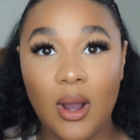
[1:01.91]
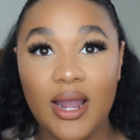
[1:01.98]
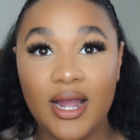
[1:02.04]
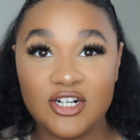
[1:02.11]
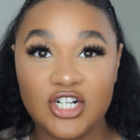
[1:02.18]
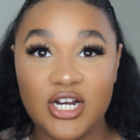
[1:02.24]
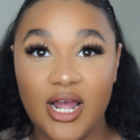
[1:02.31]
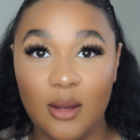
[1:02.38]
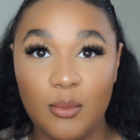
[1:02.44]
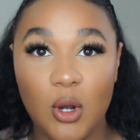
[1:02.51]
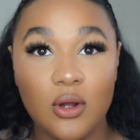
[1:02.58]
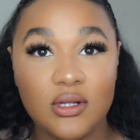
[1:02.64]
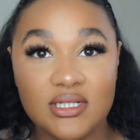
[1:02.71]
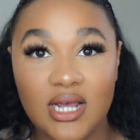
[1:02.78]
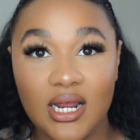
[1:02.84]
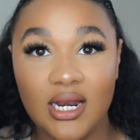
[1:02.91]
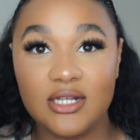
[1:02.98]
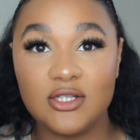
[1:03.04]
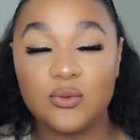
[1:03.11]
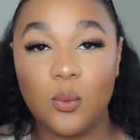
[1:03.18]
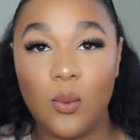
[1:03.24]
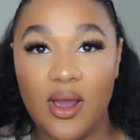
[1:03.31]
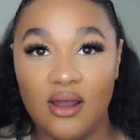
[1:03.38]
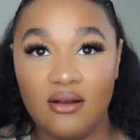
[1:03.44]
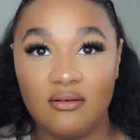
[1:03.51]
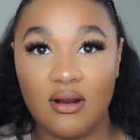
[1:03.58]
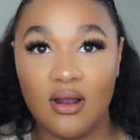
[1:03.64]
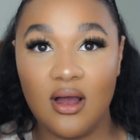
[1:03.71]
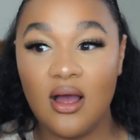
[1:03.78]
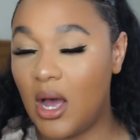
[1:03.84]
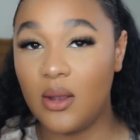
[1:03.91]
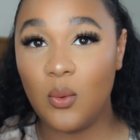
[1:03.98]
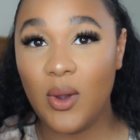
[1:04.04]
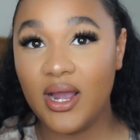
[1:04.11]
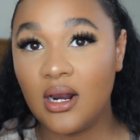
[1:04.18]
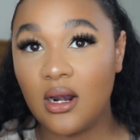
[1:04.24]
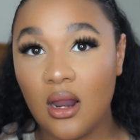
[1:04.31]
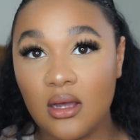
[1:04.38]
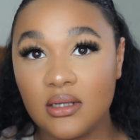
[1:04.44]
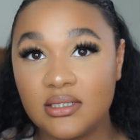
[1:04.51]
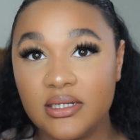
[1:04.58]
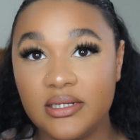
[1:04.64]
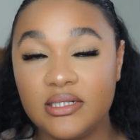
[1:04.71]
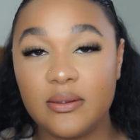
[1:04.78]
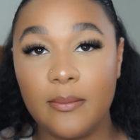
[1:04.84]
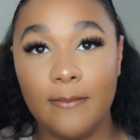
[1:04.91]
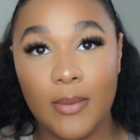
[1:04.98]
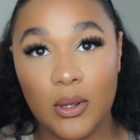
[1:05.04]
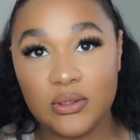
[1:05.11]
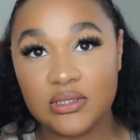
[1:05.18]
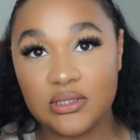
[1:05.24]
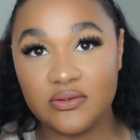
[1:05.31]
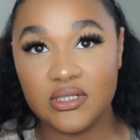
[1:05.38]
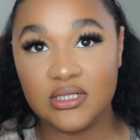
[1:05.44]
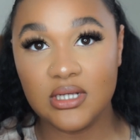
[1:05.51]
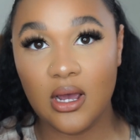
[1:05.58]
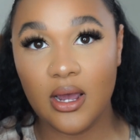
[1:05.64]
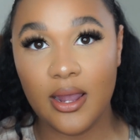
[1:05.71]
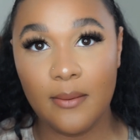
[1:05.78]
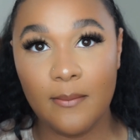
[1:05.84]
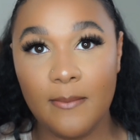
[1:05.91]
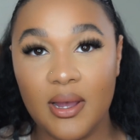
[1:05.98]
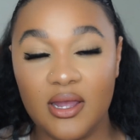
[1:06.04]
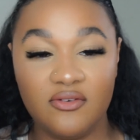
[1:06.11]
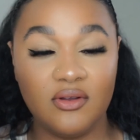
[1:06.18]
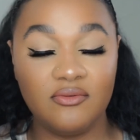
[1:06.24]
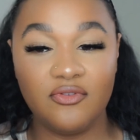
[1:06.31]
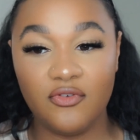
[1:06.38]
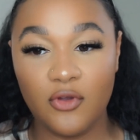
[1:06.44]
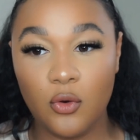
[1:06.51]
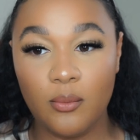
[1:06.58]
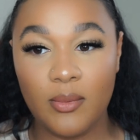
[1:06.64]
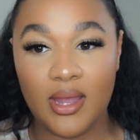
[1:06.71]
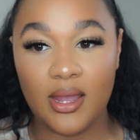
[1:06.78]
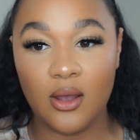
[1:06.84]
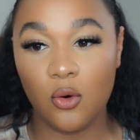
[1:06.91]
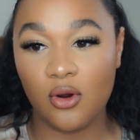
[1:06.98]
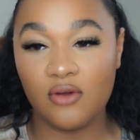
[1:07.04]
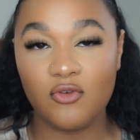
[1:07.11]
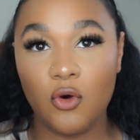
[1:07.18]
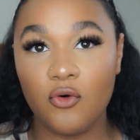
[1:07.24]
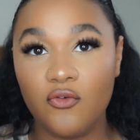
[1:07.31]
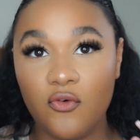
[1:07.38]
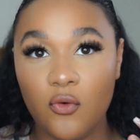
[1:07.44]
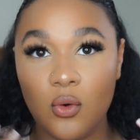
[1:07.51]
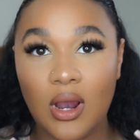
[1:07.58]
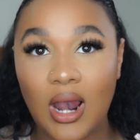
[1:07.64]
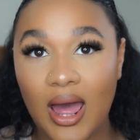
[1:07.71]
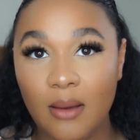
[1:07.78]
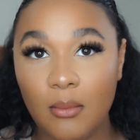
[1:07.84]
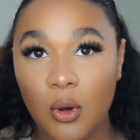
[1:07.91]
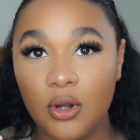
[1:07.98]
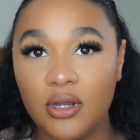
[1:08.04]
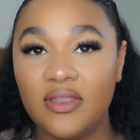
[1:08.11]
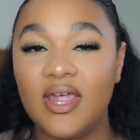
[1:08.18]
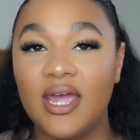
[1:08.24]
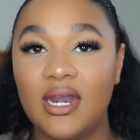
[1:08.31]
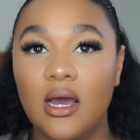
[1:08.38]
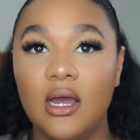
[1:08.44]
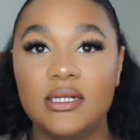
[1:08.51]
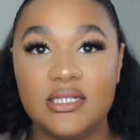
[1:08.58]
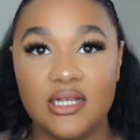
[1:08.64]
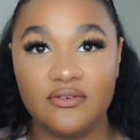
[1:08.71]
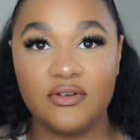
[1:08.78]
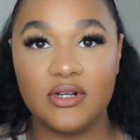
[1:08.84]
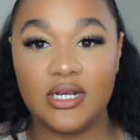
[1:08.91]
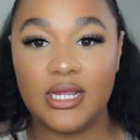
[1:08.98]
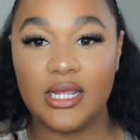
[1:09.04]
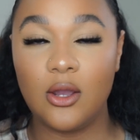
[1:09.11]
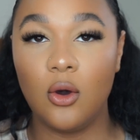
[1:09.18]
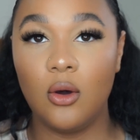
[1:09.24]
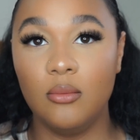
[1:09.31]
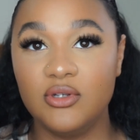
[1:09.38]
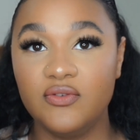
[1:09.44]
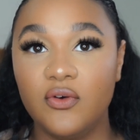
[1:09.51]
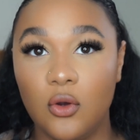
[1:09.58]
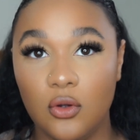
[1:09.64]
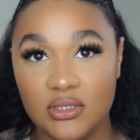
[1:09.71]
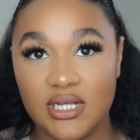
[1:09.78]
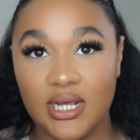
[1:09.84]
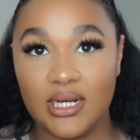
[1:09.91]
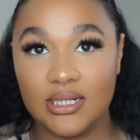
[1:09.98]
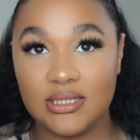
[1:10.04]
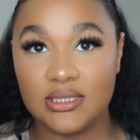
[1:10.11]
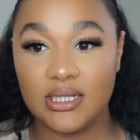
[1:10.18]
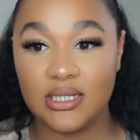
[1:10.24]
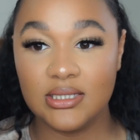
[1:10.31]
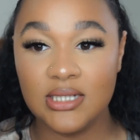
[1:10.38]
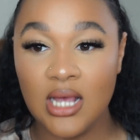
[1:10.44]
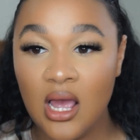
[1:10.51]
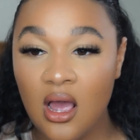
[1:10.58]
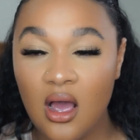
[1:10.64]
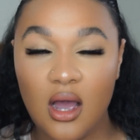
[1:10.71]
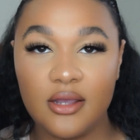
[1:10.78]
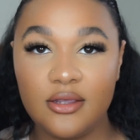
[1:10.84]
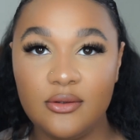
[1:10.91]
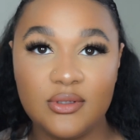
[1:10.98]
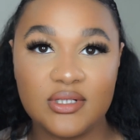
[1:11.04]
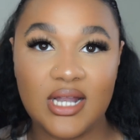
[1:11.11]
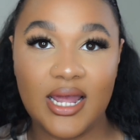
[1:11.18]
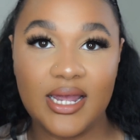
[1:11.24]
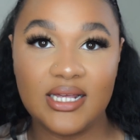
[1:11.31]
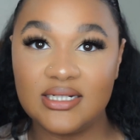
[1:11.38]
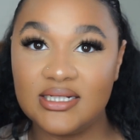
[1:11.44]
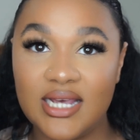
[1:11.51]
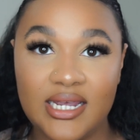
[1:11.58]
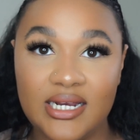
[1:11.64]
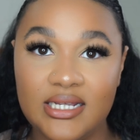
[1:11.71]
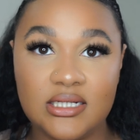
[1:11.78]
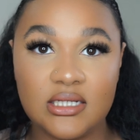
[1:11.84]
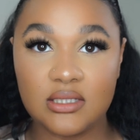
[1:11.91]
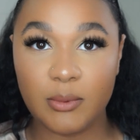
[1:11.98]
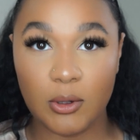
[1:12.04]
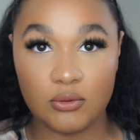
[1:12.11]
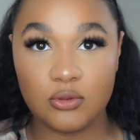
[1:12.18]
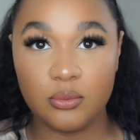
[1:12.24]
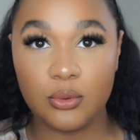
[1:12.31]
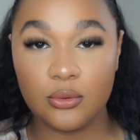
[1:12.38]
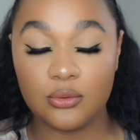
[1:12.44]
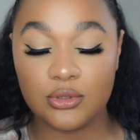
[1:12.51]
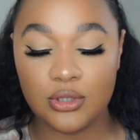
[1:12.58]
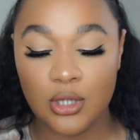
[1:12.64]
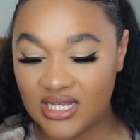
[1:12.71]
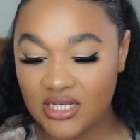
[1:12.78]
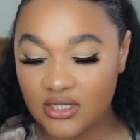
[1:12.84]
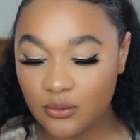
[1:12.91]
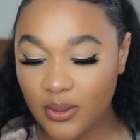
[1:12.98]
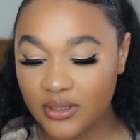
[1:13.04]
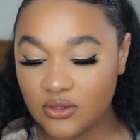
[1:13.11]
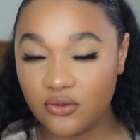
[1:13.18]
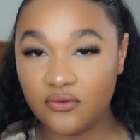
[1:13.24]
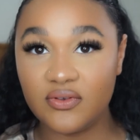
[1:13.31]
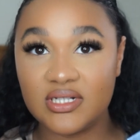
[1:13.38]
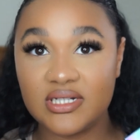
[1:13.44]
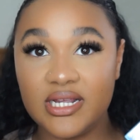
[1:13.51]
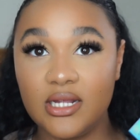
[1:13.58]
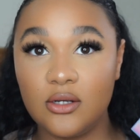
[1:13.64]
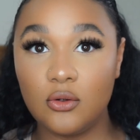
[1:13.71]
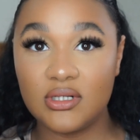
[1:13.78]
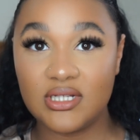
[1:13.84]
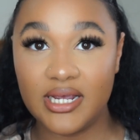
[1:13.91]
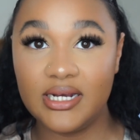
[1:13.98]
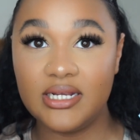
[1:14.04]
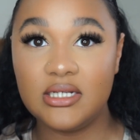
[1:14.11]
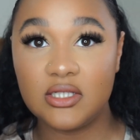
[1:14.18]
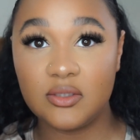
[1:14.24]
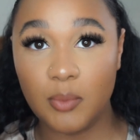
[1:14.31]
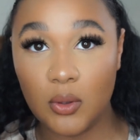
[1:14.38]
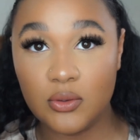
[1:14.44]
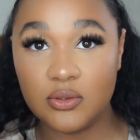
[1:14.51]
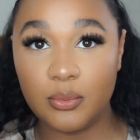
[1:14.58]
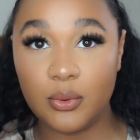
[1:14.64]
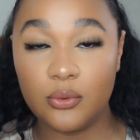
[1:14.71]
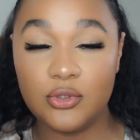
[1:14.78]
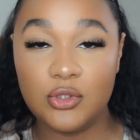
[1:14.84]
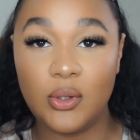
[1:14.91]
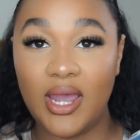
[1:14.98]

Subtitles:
I actually am a contact lens wearer. I wear glasses most of the time, but if I'm filming or I've got full glam on, then I definitely opt for contact lenses. I use like daily disposables. These ones obviously are not daily disposables.